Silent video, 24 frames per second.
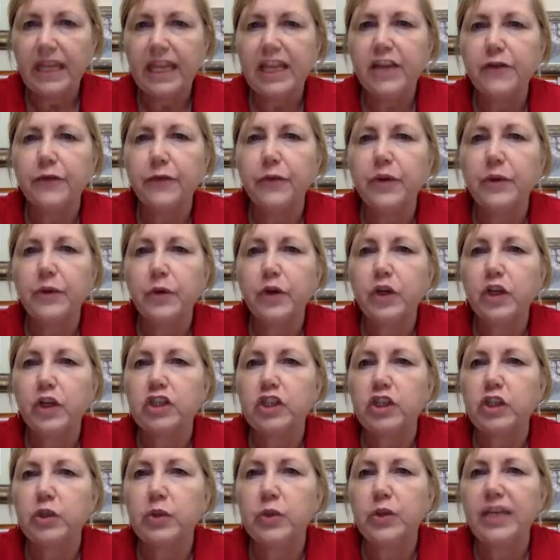if we were to
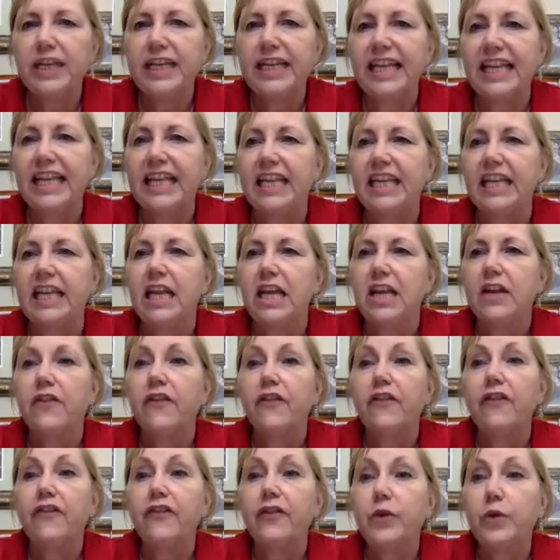do it in
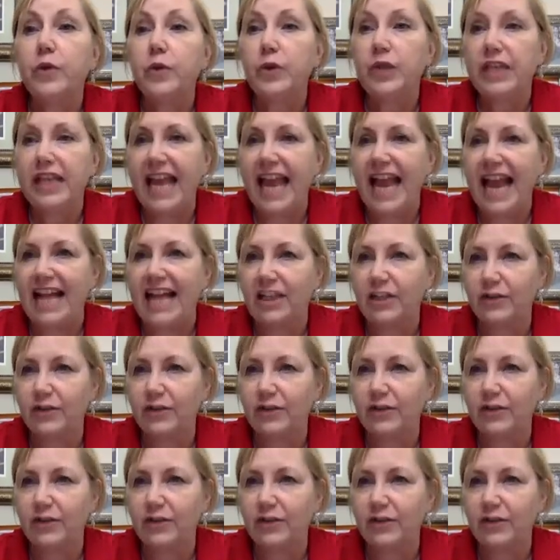food
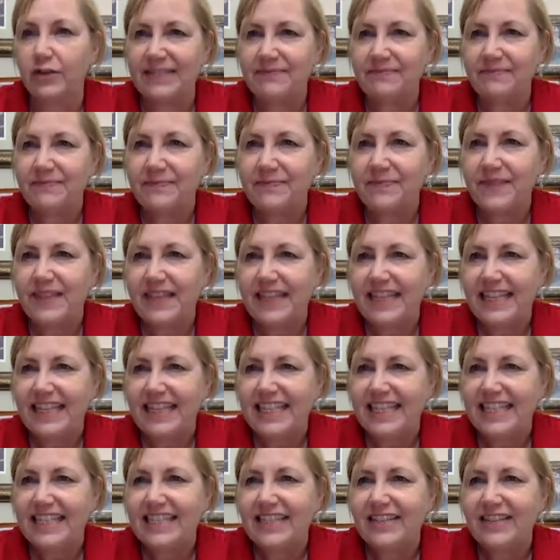calories.
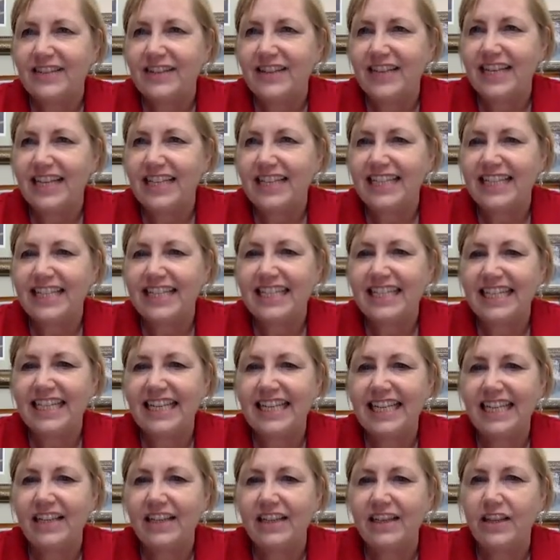So let's
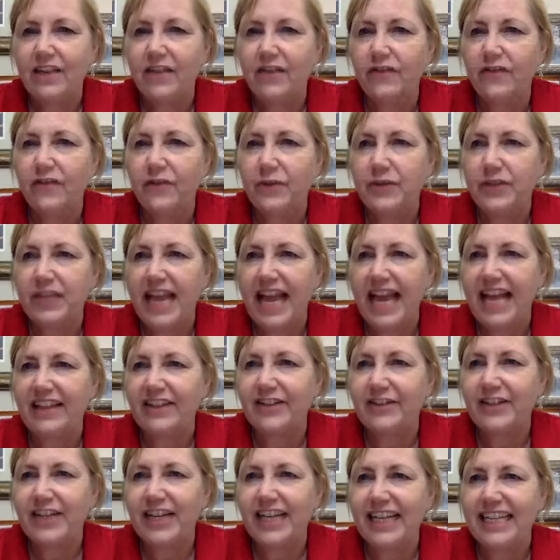see the food
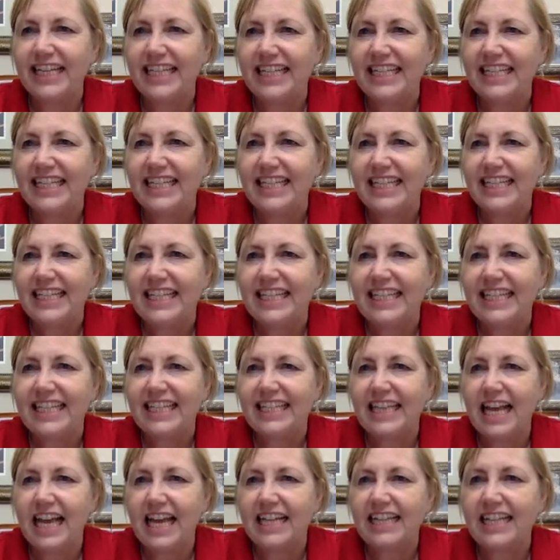calorie
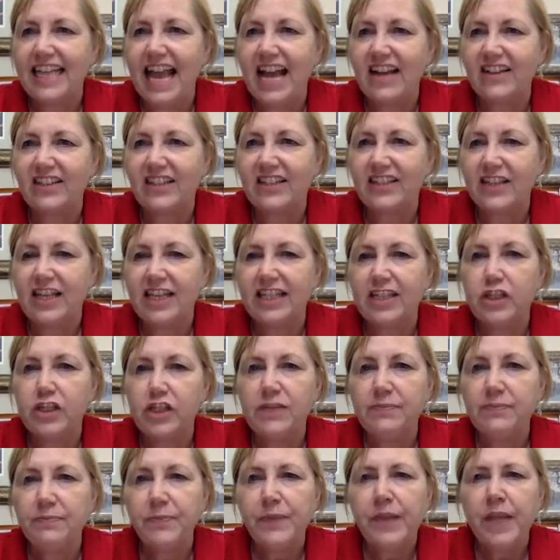
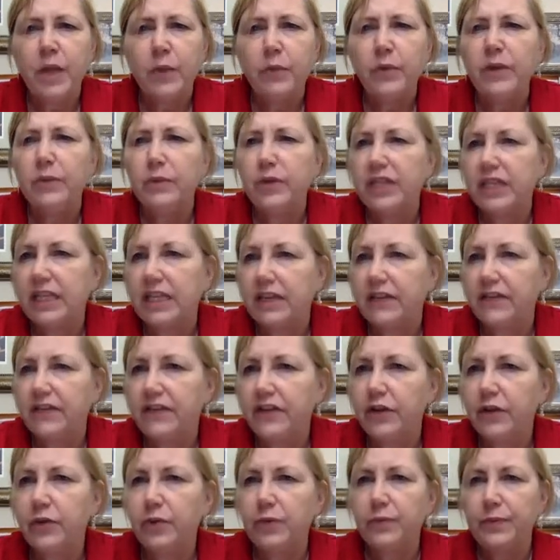calculation. We would give
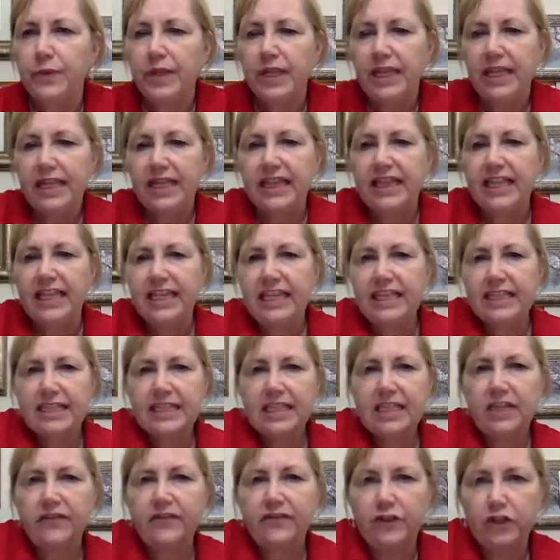you these
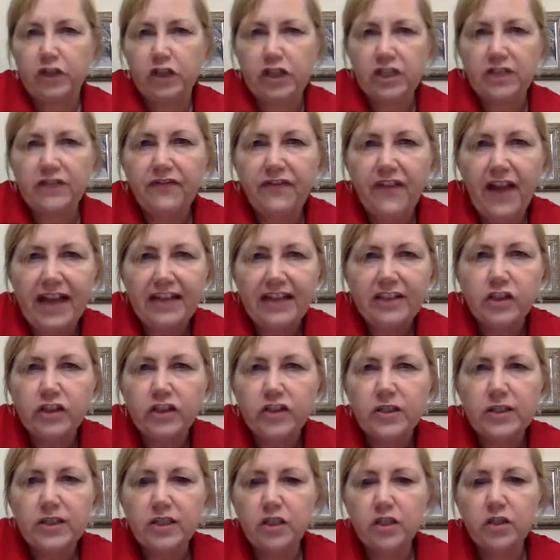conversion
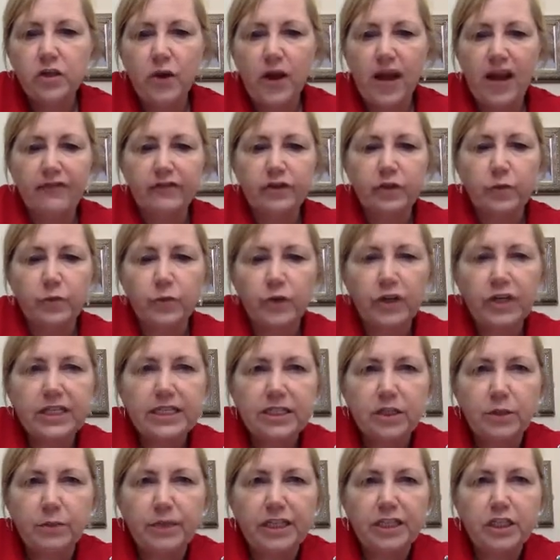factors, so you don't have to worry
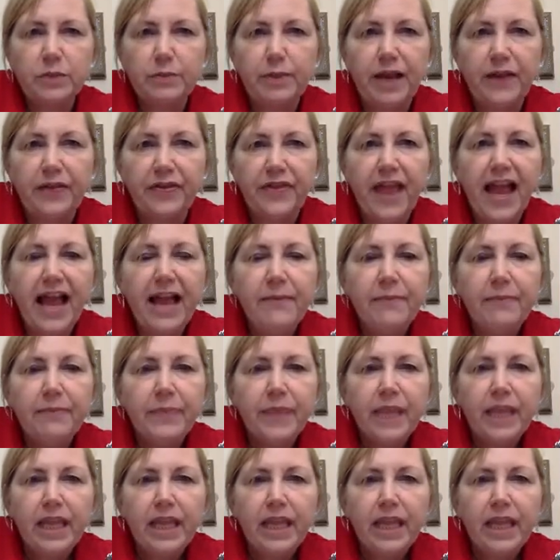so much about that.